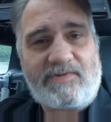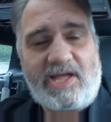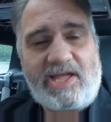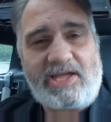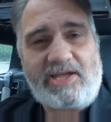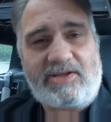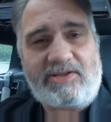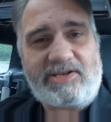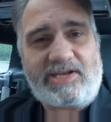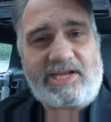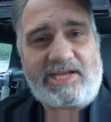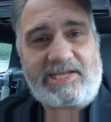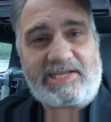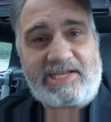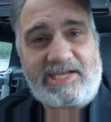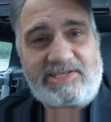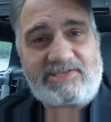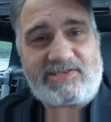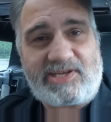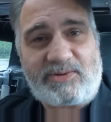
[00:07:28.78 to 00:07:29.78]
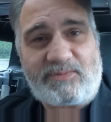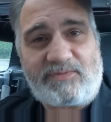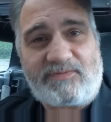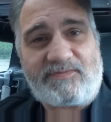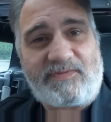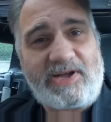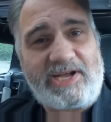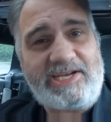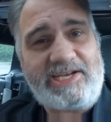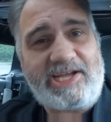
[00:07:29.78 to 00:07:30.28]
and I guess I will
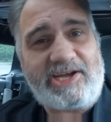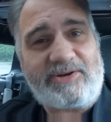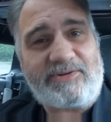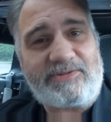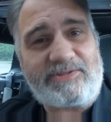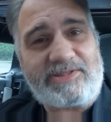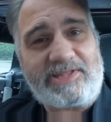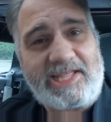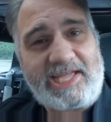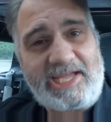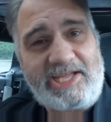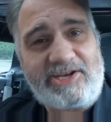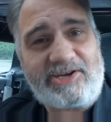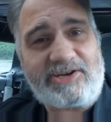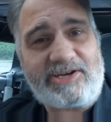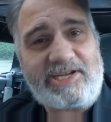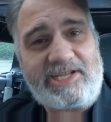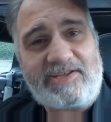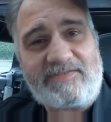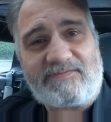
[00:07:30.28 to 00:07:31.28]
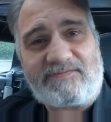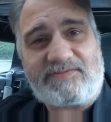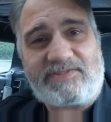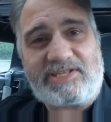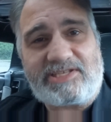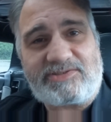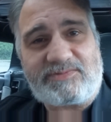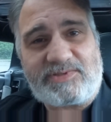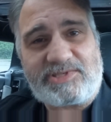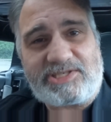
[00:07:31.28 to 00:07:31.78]
find out later if
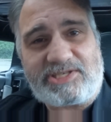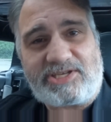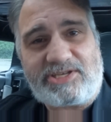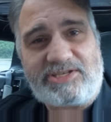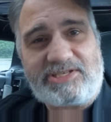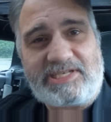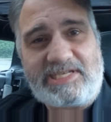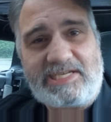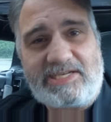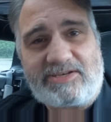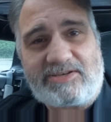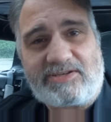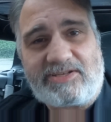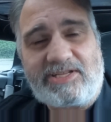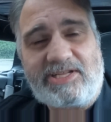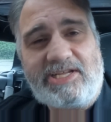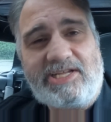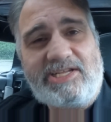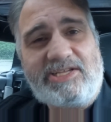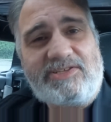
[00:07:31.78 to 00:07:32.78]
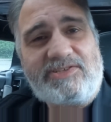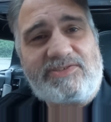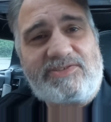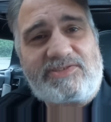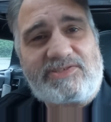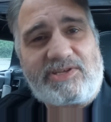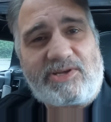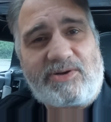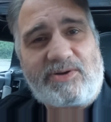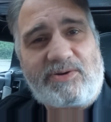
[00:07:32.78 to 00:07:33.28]
this was a good deal.
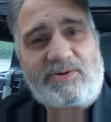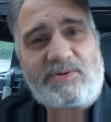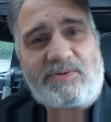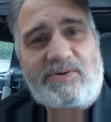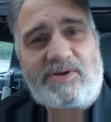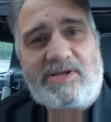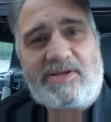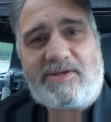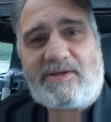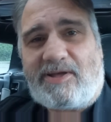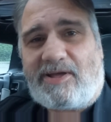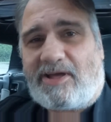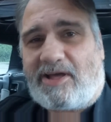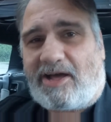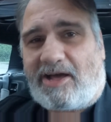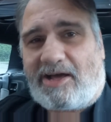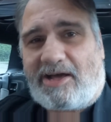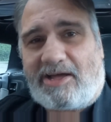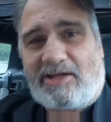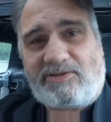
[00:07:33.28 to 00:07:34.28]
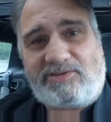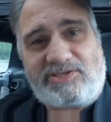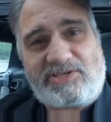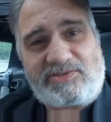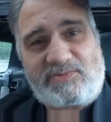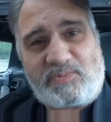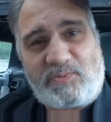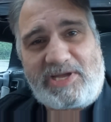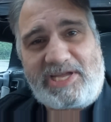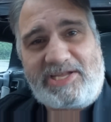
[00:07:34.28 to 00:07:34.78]
So
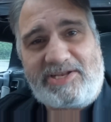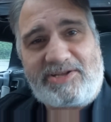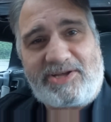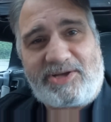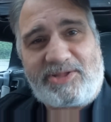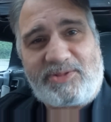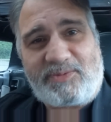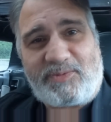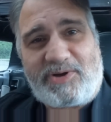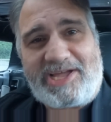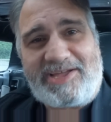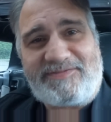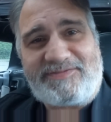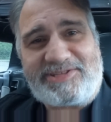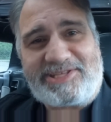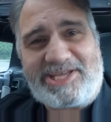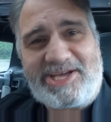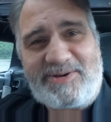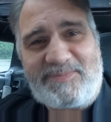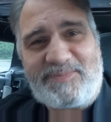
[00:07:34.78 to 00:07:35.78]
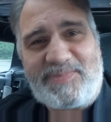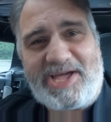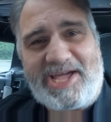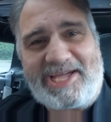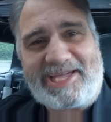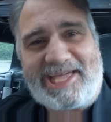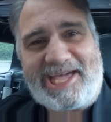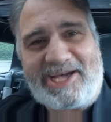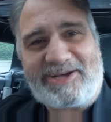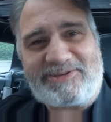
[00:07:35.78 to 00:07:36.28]
just waiting on the wife to come
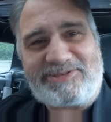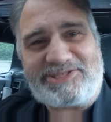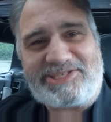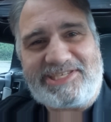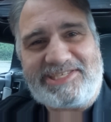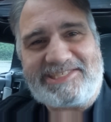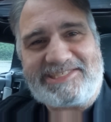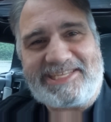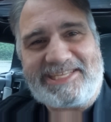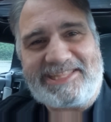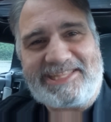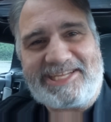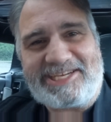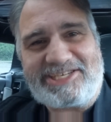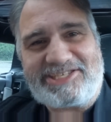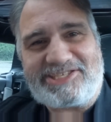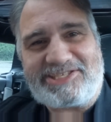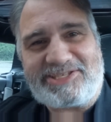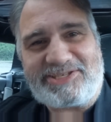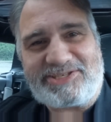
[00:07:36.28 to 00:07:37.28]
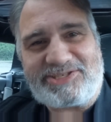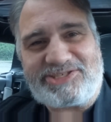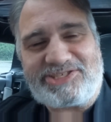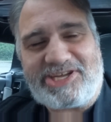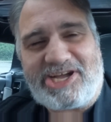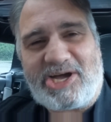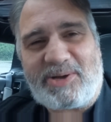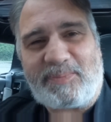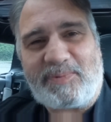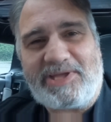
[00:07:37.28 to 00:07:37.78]
back out. She's in there still
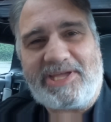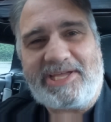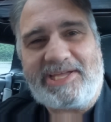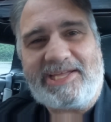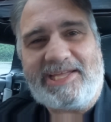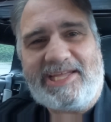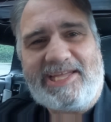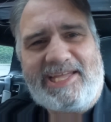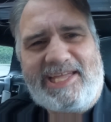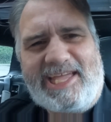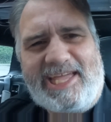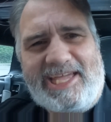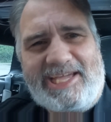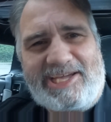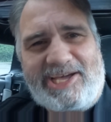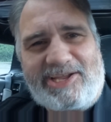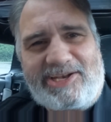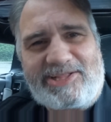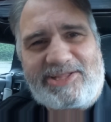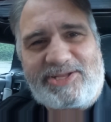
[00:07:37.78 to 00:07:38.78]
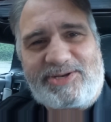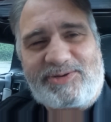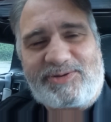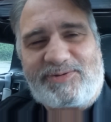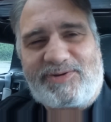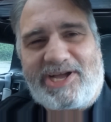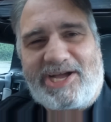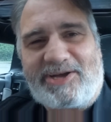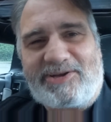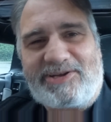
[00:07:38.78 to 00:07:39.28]
shopping. It got a little
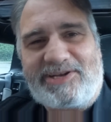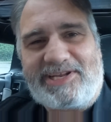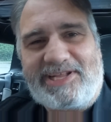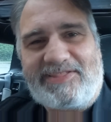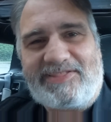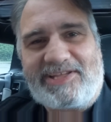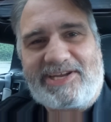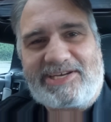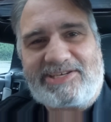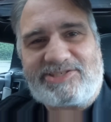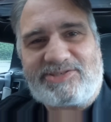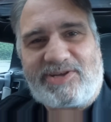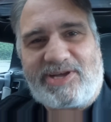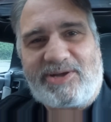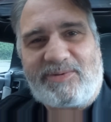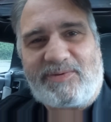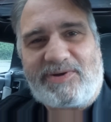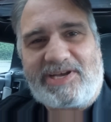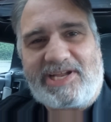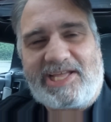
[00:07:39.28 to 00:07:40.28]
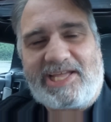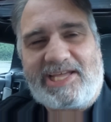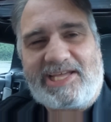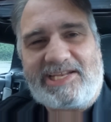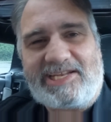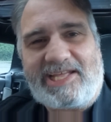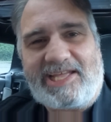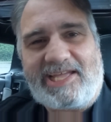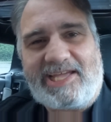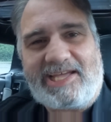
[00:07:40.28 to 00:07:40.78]
crowded in there, so I went
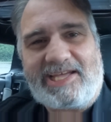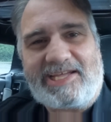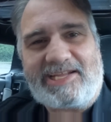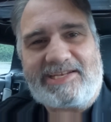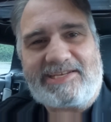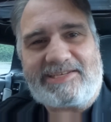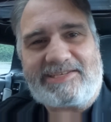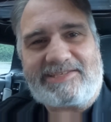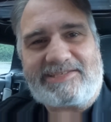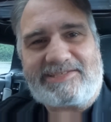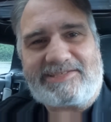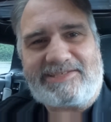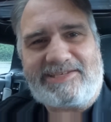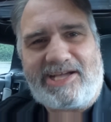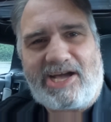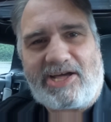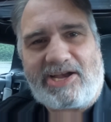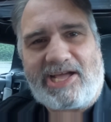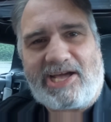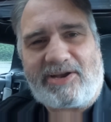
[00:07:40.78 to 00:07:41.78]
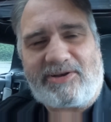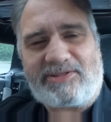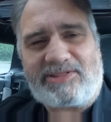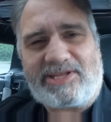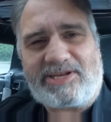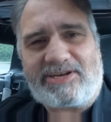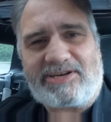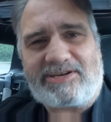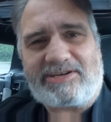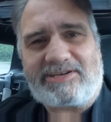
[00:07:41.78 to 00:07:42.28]
ahead and got out of
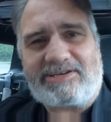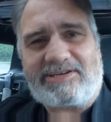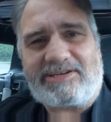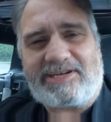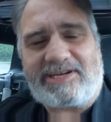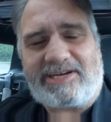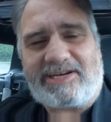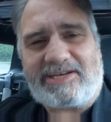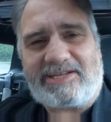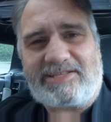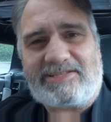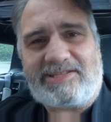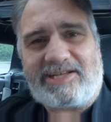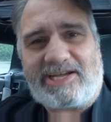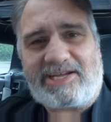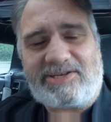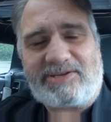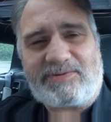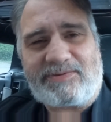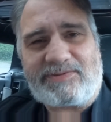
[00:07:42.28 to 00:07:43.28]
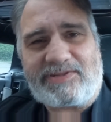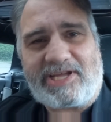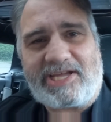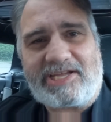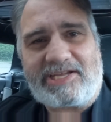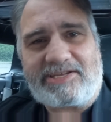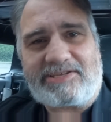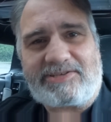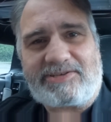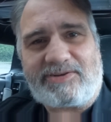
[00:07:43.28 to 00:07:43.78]
there. I don't
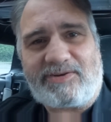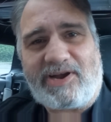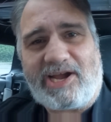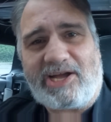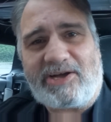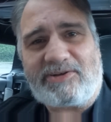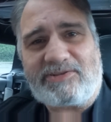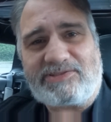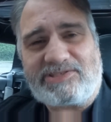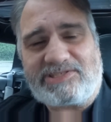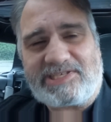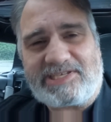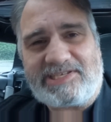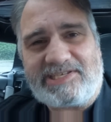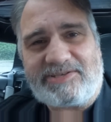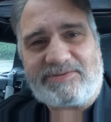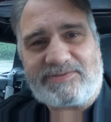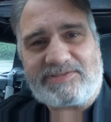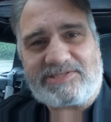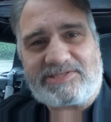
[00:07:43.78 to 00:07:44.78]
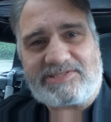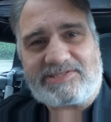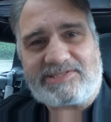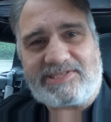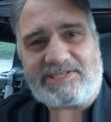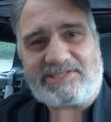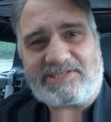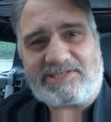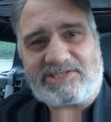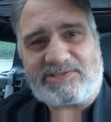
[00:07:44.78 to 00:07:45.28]
like crowds, and
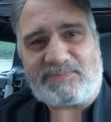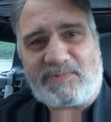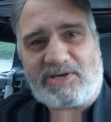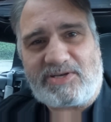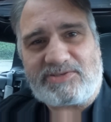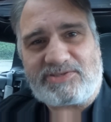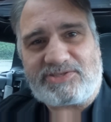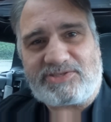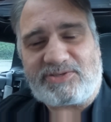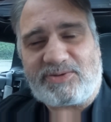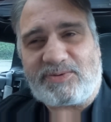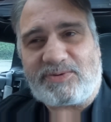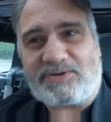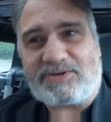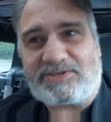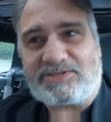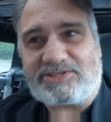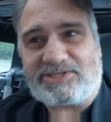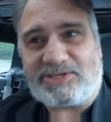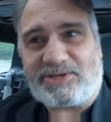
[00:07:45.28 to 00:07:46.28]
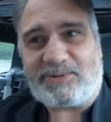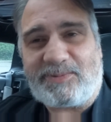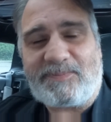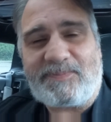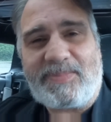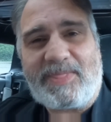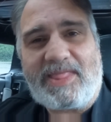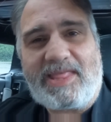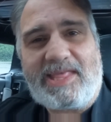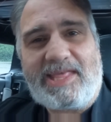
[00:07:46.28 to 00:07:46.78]
it's a small store. So
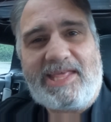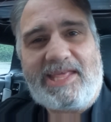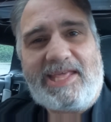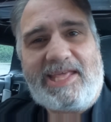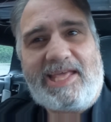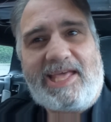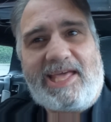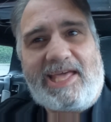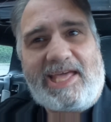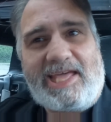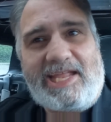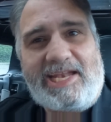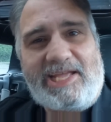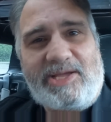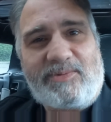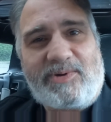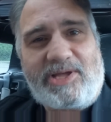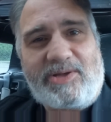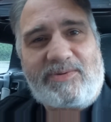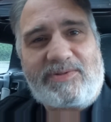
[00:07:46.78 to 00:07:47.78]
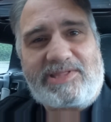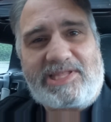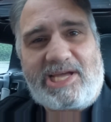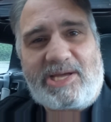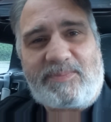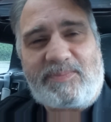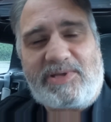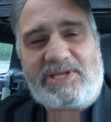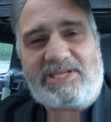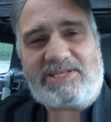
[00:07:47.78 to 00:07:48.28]
anyway, with
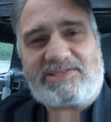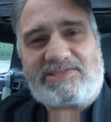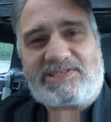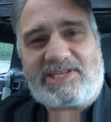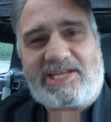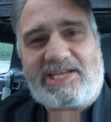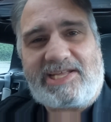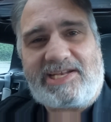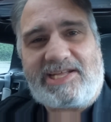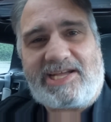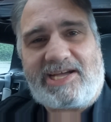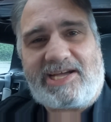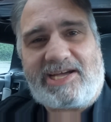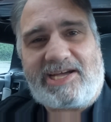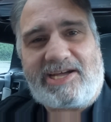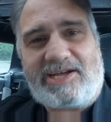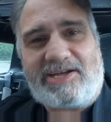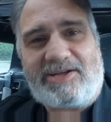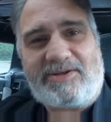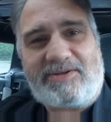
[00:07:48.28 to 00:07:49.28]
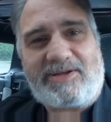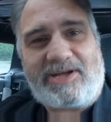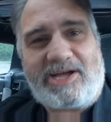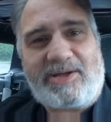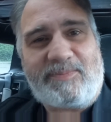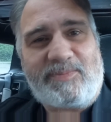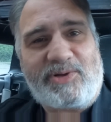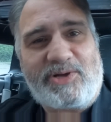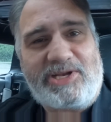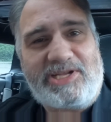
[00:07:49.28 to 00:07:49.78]
that being said,
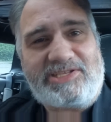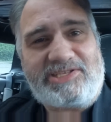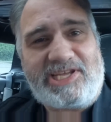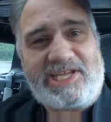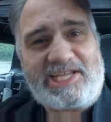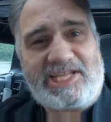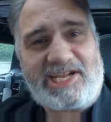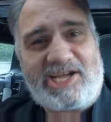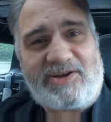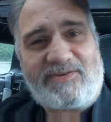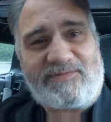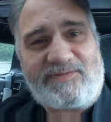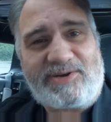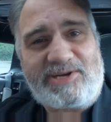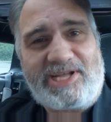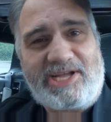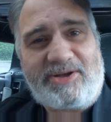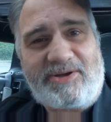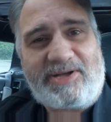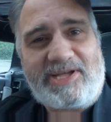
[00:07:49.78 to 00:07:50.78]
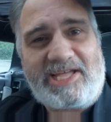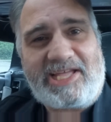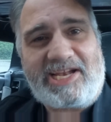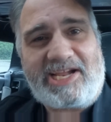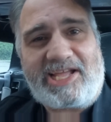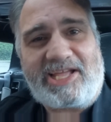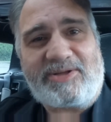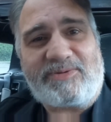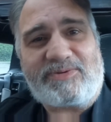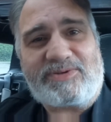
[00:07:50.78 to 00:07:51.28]
I'm going to take it out for now, and
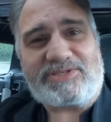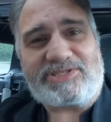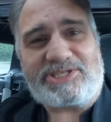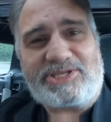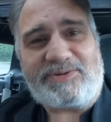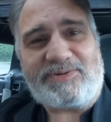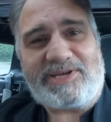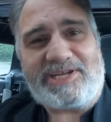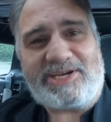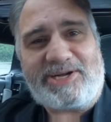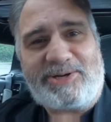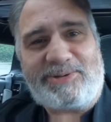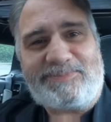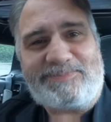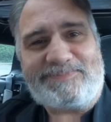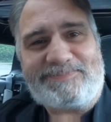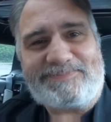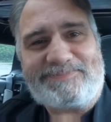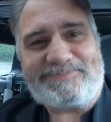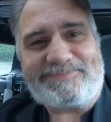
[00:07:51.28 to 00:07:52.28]
I will see you at home.